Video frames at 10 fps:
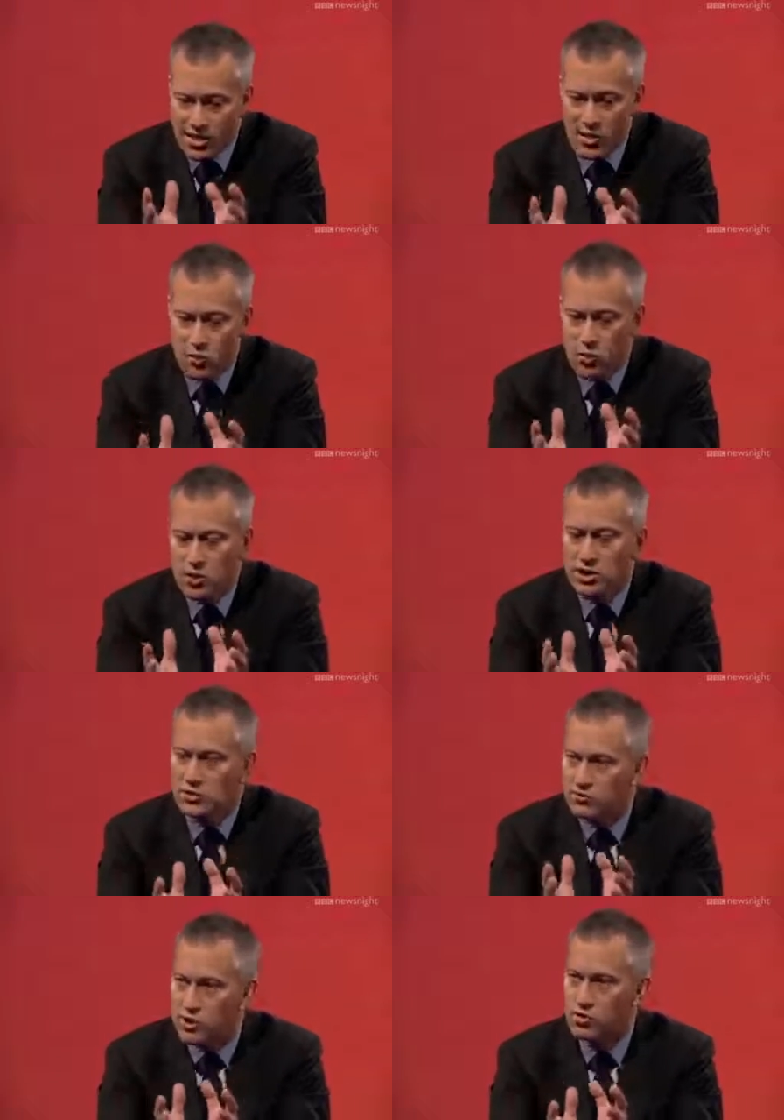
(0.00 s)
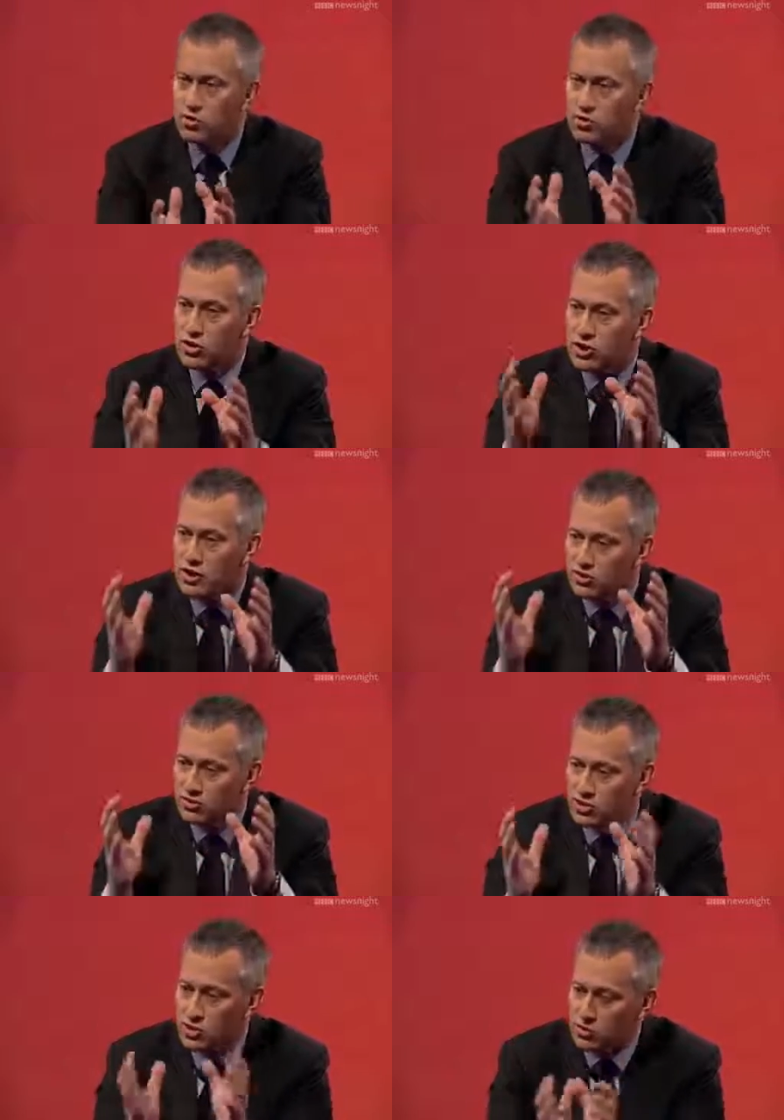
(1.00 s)
and, and I think what we need to focus on
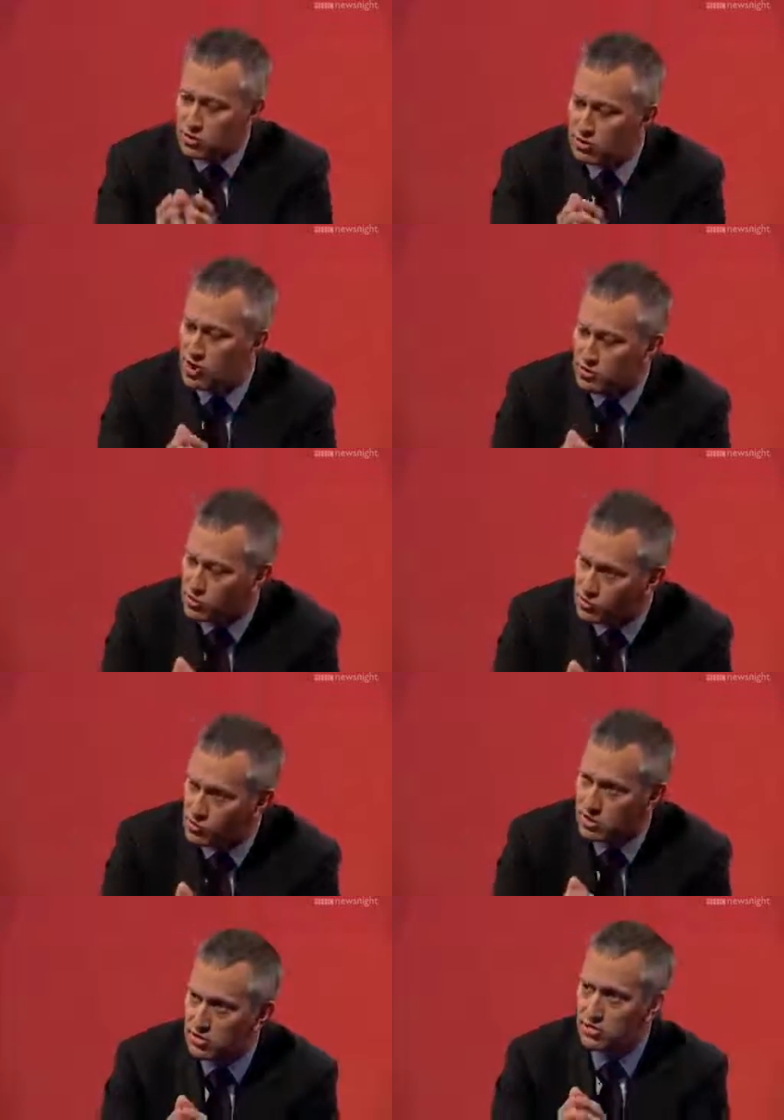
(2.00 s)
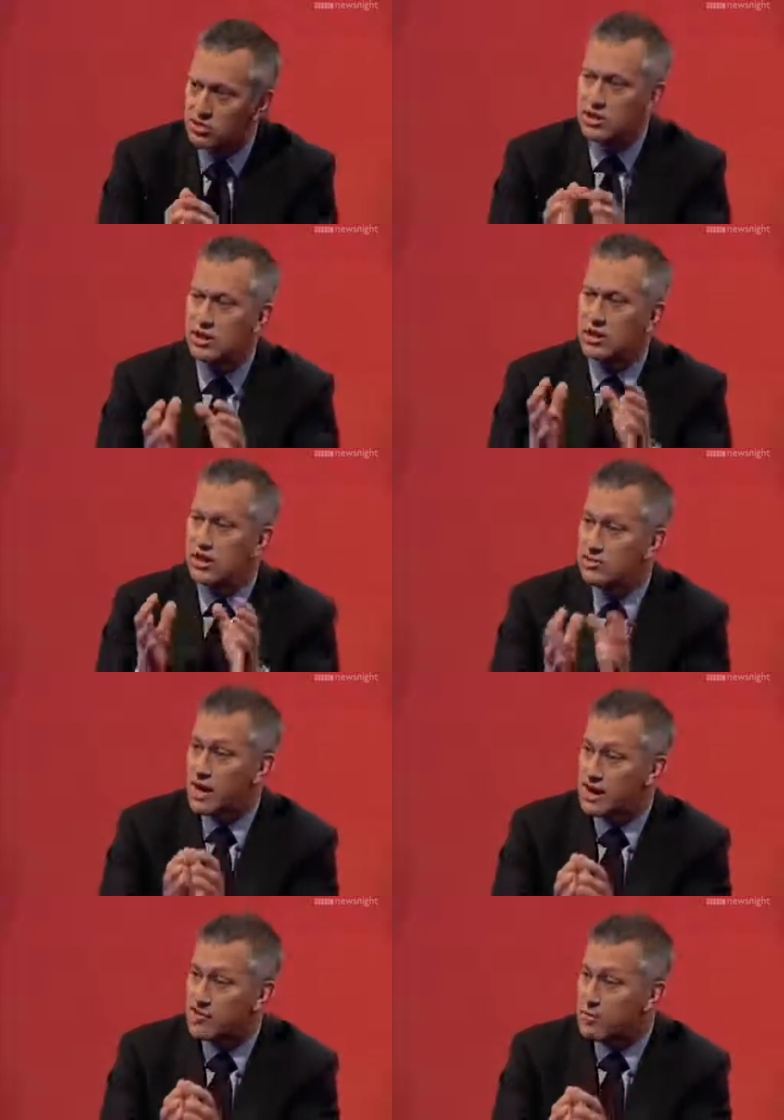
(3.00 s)
is, you know, if we're trying to solve obesity, it's
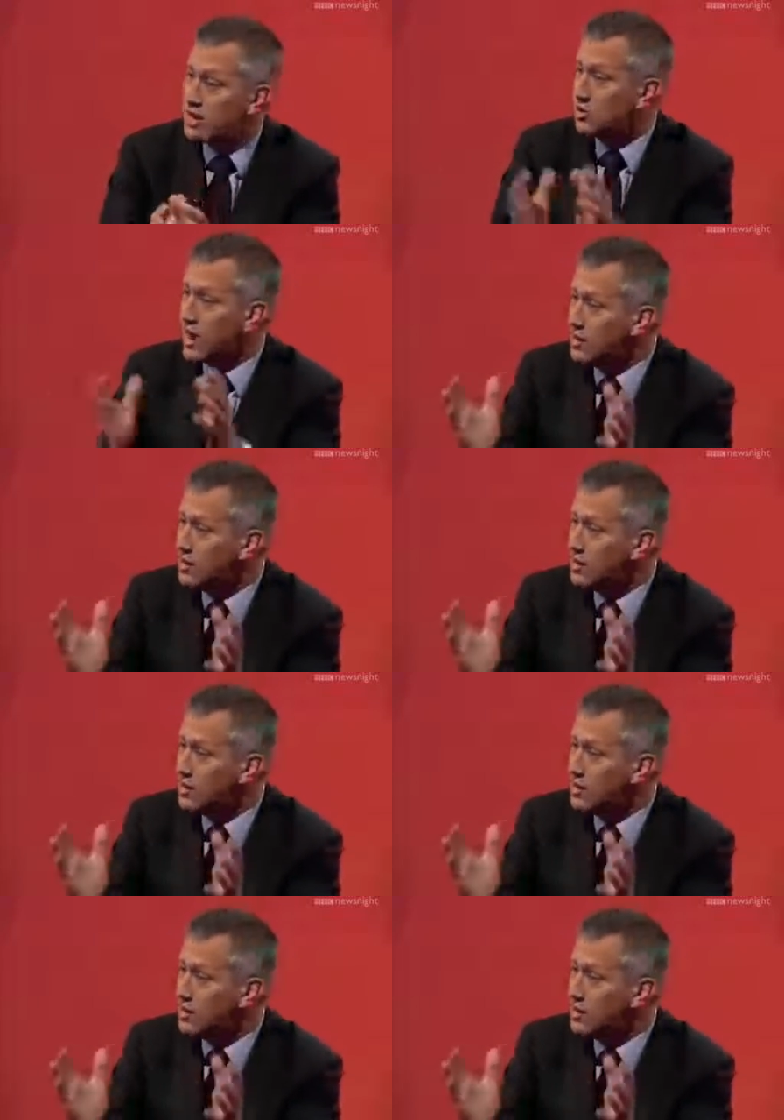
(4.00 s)
about information.